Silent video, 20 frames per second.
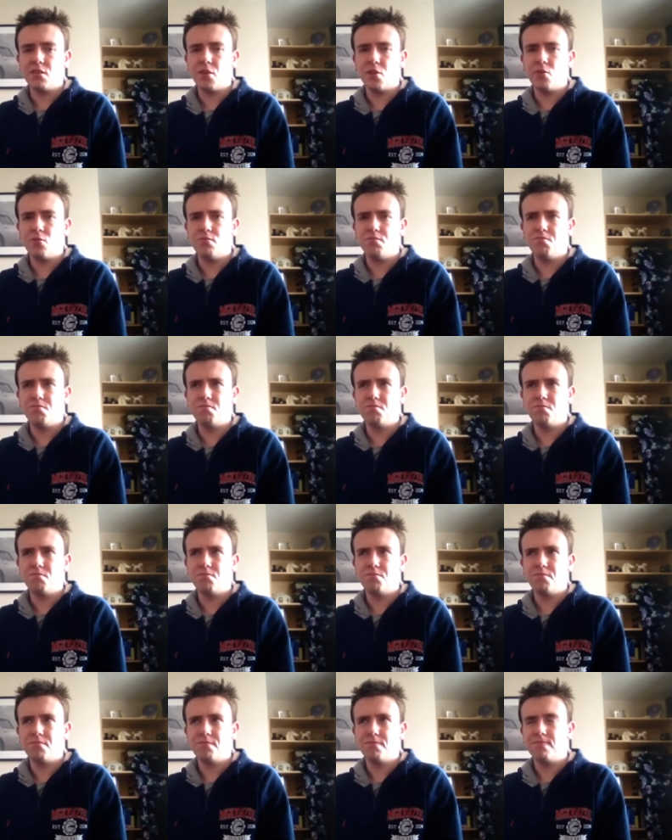Oh,
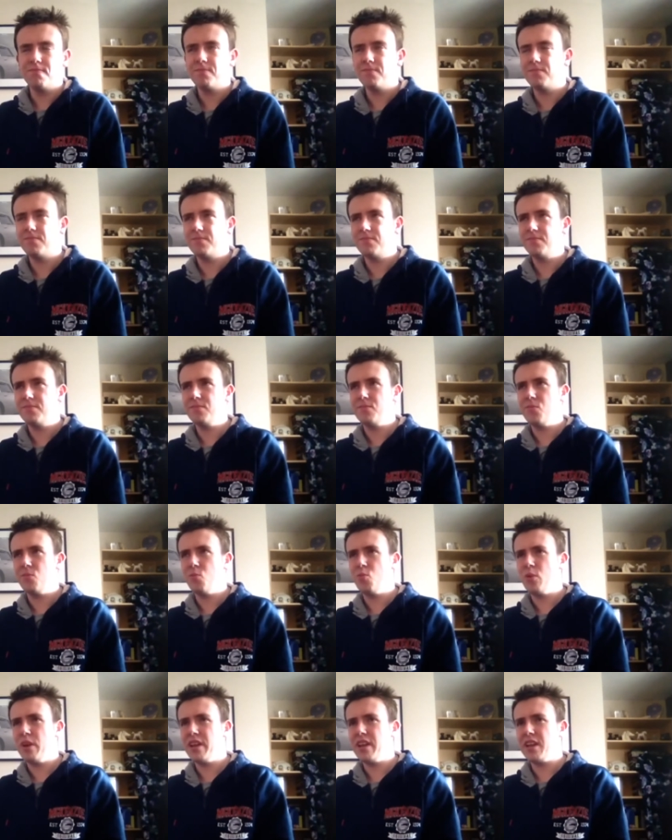
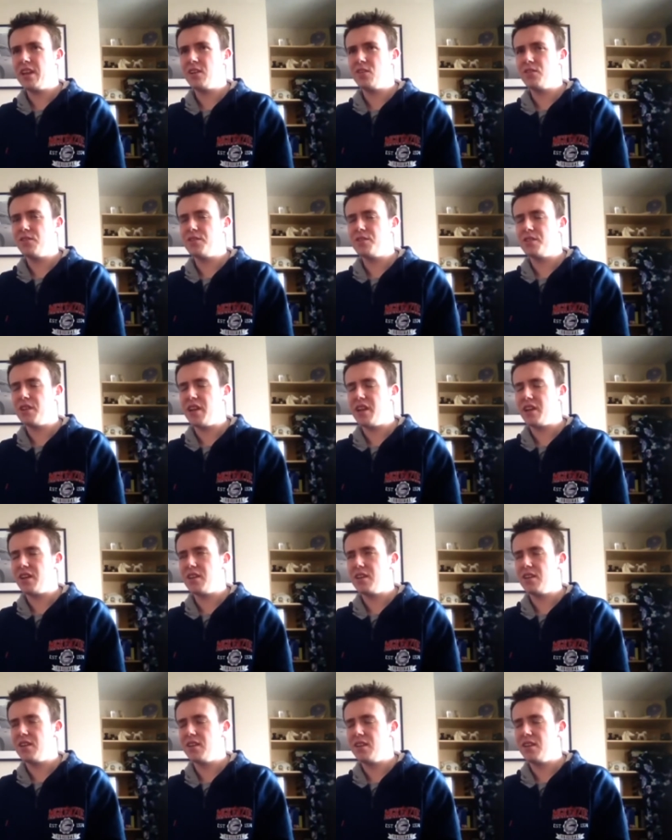wait, hang on a sec.